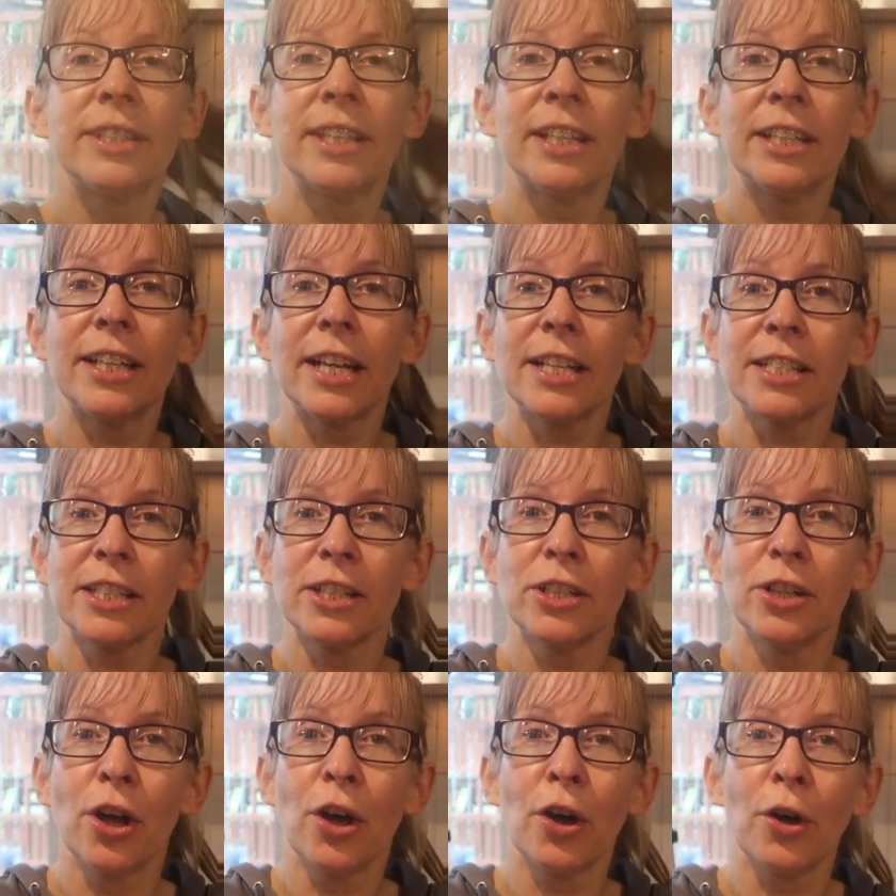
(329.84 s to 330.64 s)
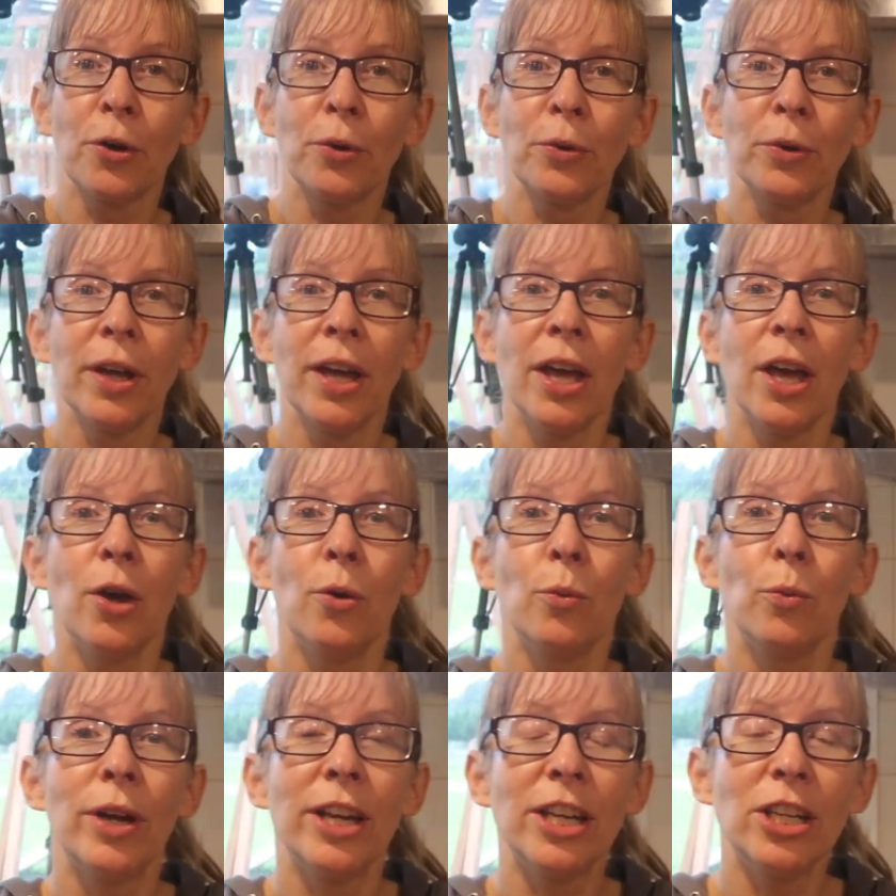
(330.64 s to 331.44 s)
that doesn't know,
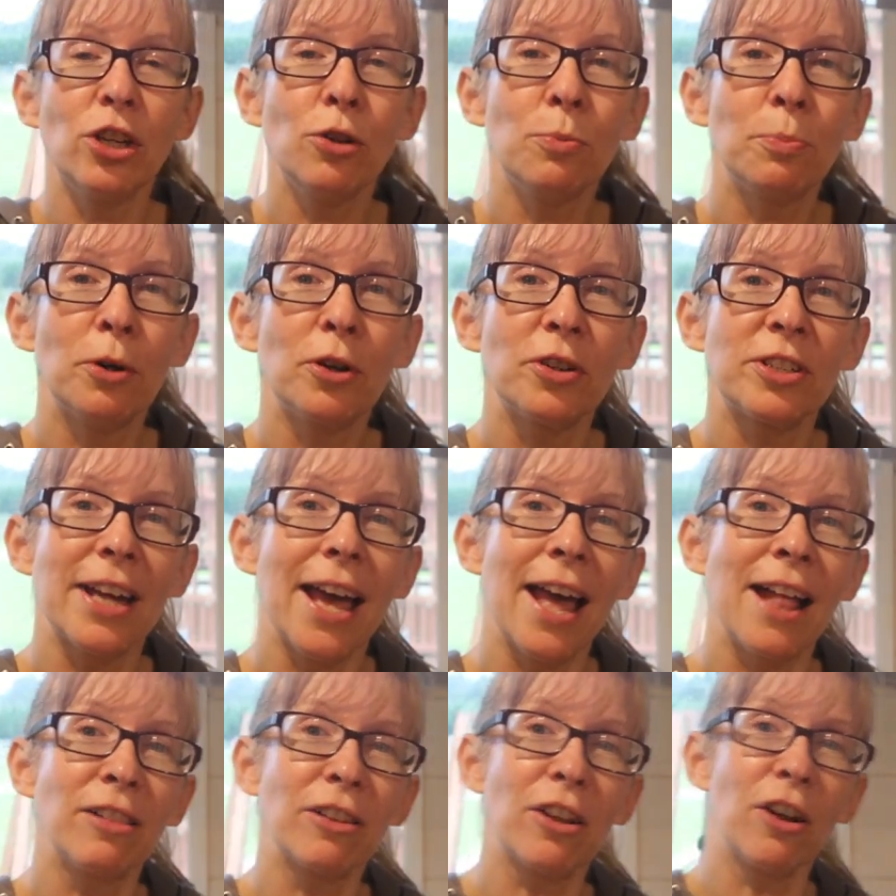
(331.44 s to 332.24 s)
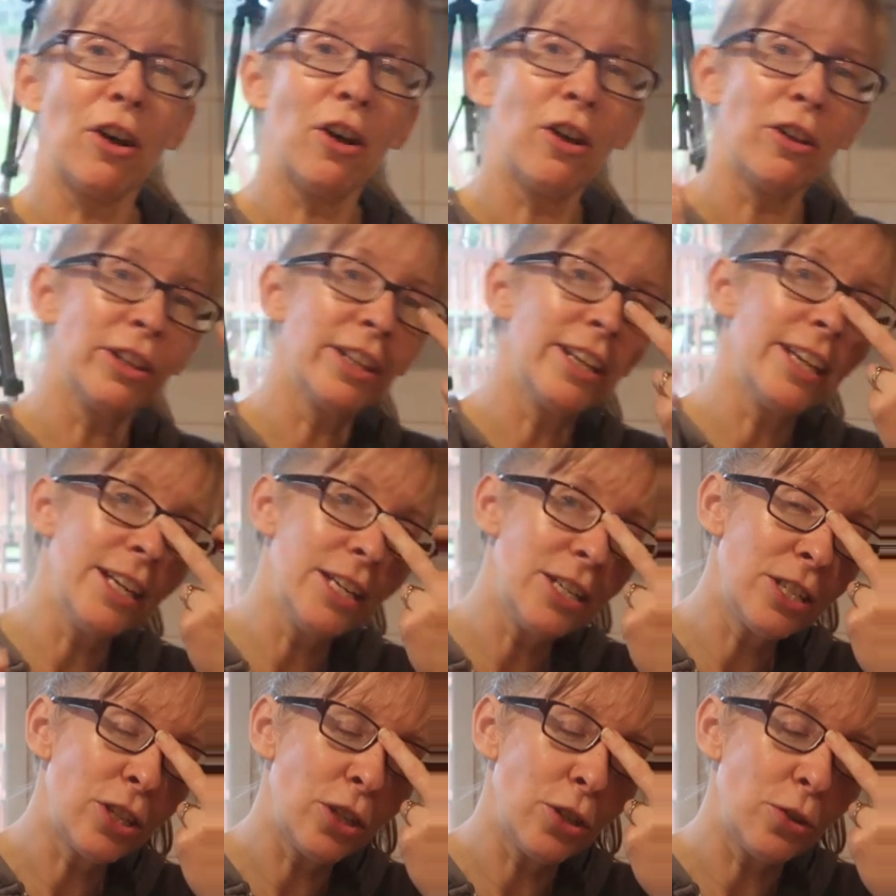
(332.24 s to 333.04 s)
when you put alcohol
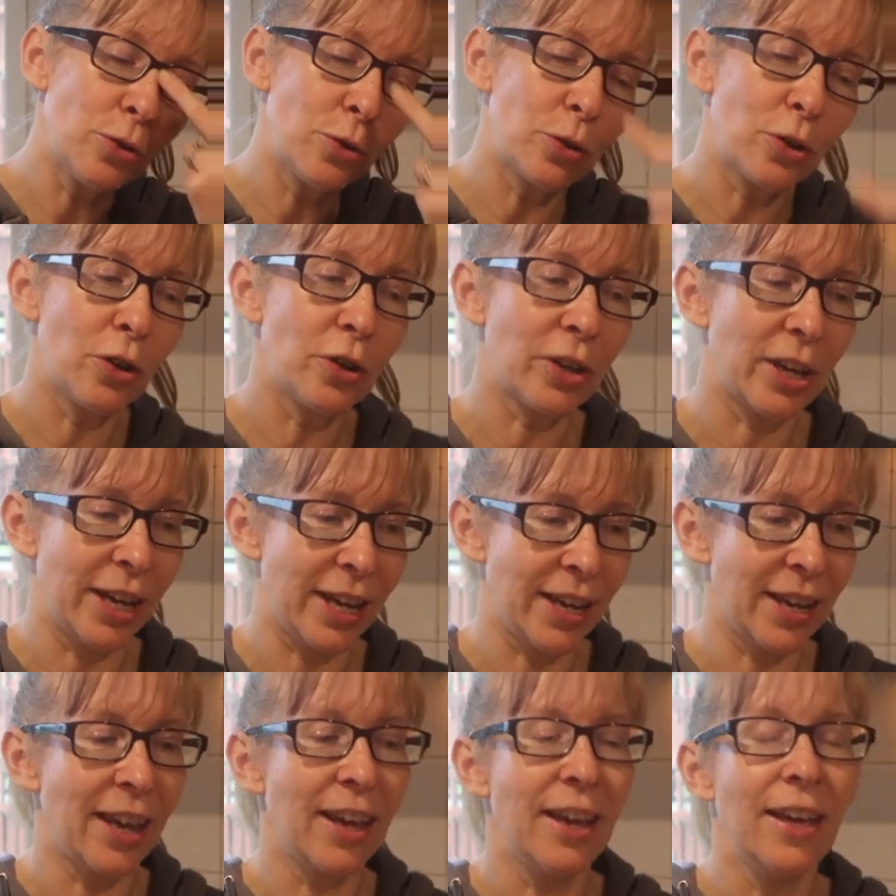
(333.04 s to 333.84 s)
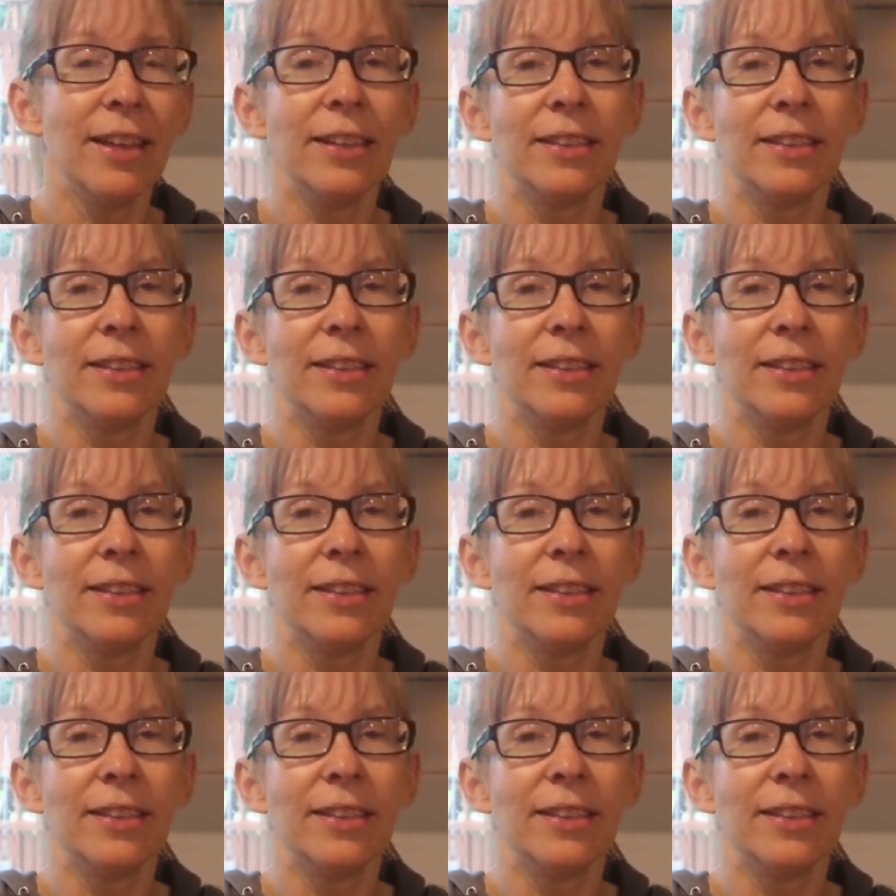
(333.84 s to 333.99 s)
into your cooking,